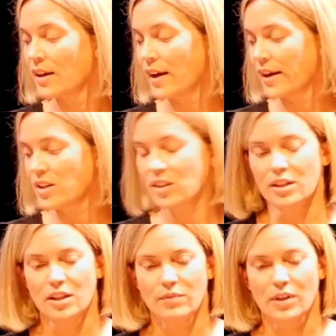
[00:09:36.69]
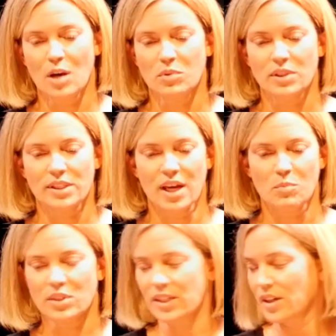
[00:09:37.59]
And I'm just going to give a couple
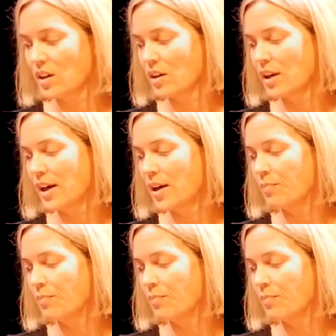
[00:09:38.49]
examples here.